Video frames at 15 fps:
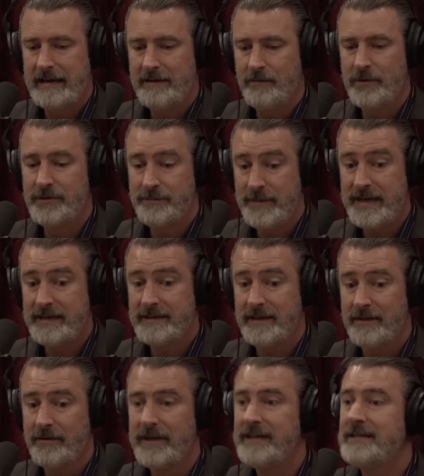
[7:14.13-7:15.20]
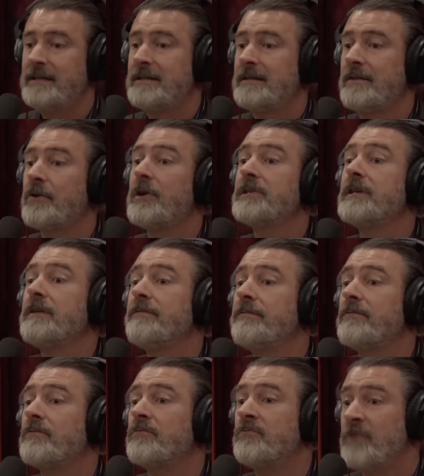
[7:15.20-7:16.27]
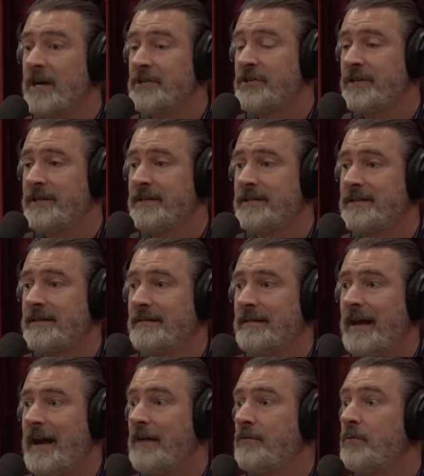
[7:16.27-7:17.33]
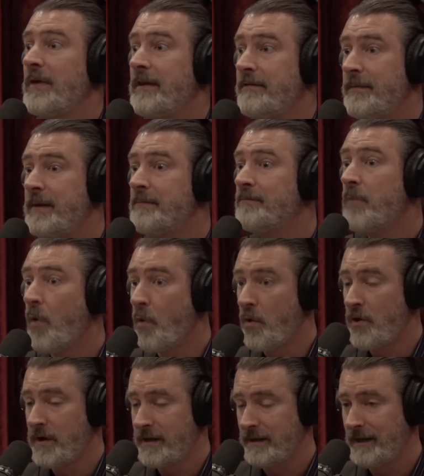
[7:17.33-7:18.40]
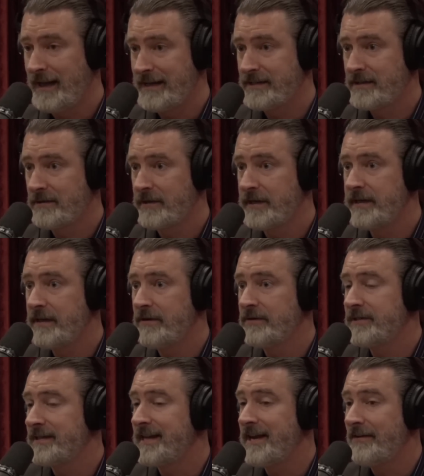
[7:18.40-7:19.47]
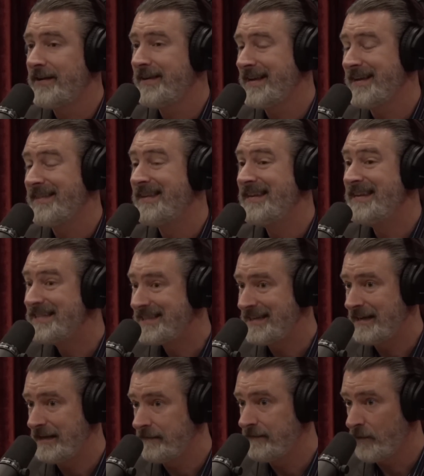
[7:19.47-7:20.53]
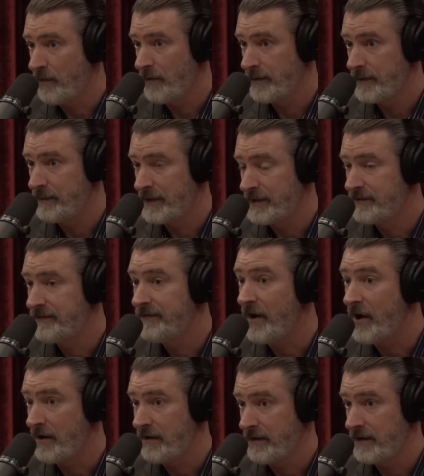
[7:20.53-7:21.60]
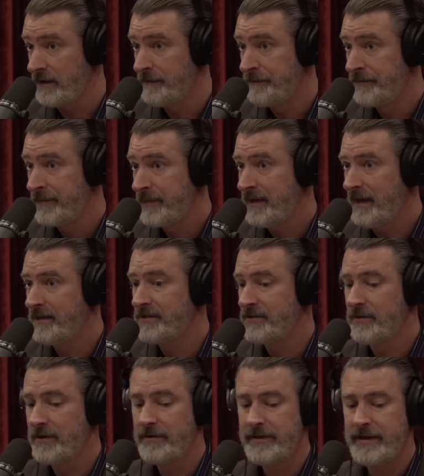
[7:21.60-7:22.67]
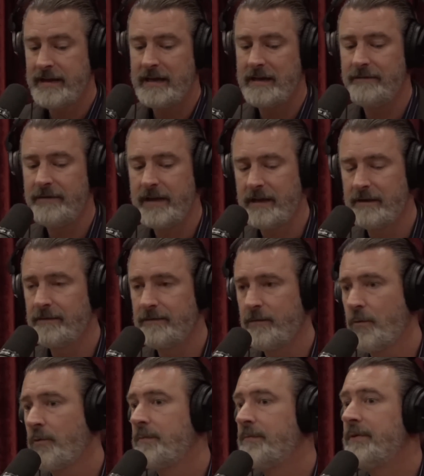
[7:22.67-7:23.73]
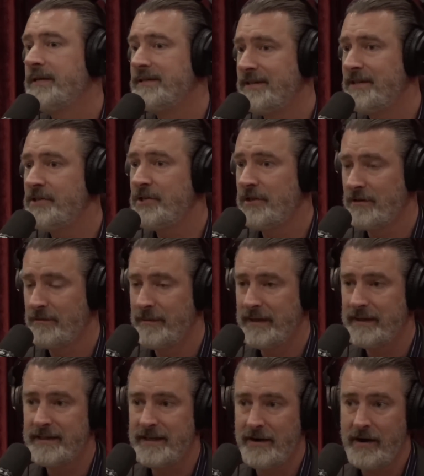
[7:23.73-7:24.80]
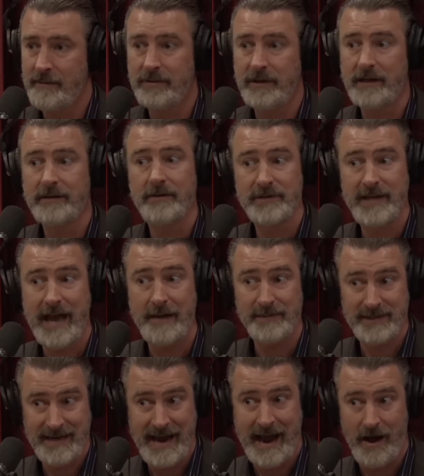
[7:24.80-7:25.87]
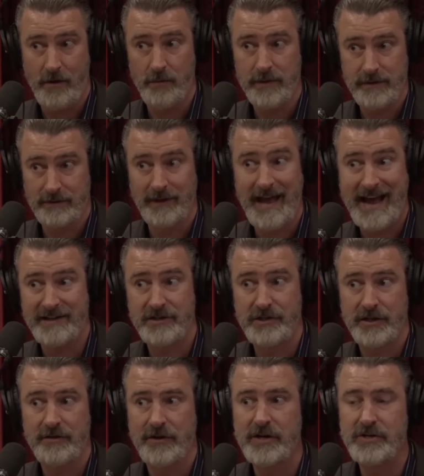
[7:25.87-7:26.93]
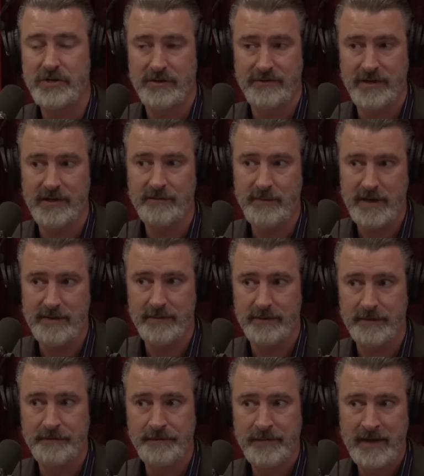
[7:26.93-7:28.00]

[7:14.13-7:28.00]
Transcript: which means that there aren't enough Russians that have been born in the last 30 years to carry the ethnicity forward much farther. And so they're thinking if they can forward position their military and plug those gaps now with their last generation of young people,